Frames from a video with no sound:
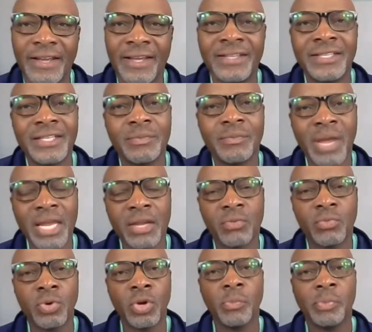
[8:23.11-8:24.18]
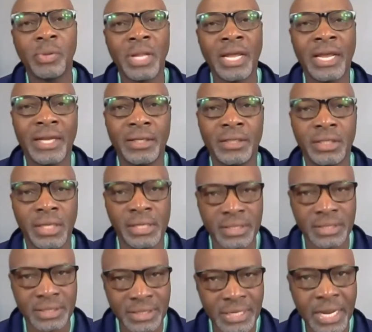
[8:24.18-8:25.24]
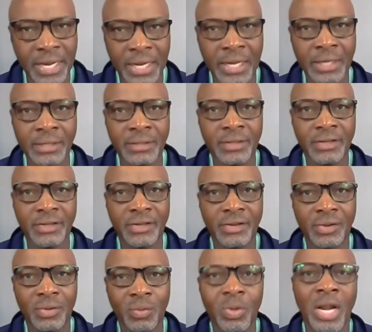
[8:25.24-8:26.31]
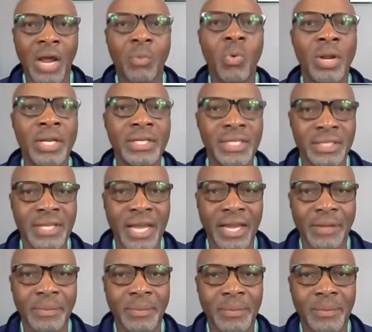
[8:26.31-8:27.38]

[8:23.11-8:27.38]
and just make it real plain. Just say what I wanted to say.